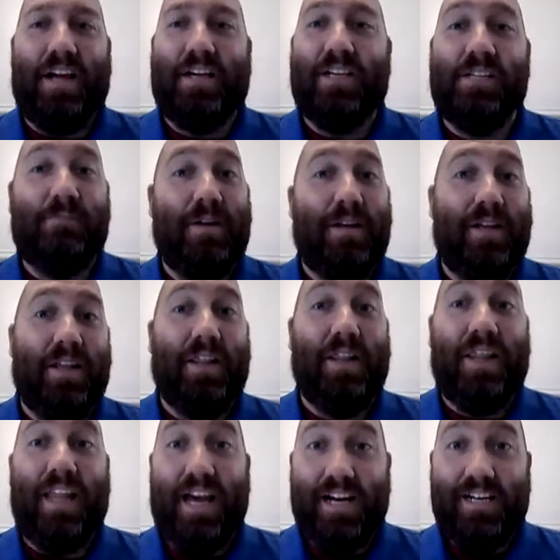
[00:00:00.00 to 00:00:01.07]
I could spend a
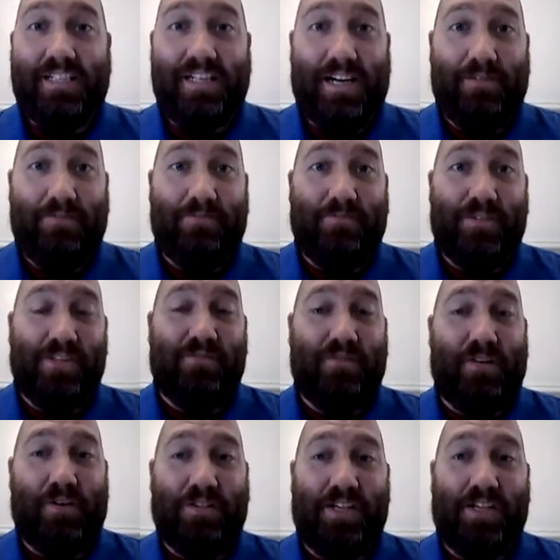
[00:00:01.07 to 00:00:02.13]
lot of time just
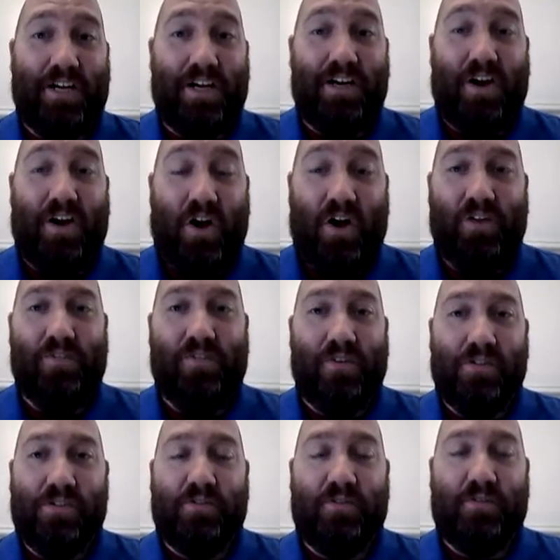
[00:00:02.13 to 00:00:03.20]
focusing on all of
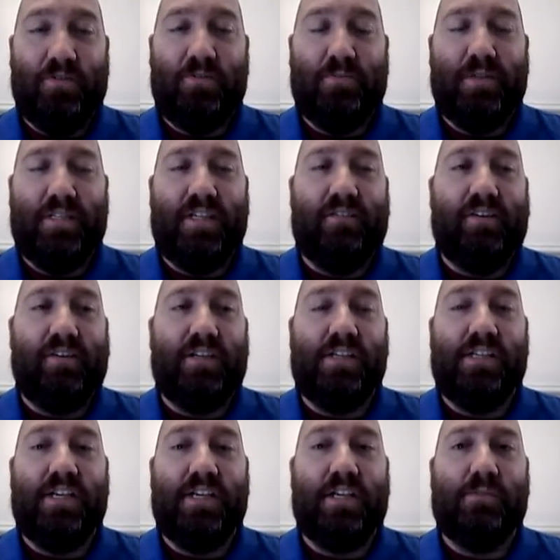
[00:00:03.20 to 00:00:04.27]
those specific
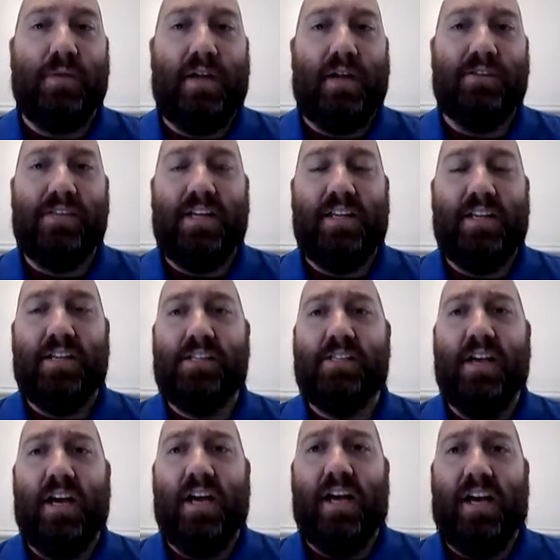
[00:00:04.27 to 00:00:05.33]
details, but I'll say this
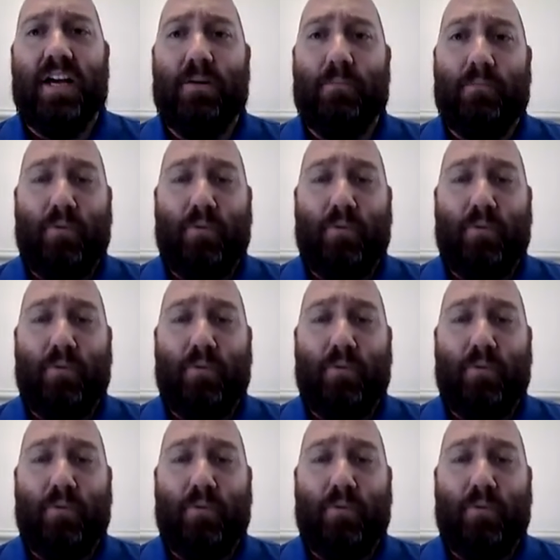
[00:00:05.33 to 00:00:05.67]
in a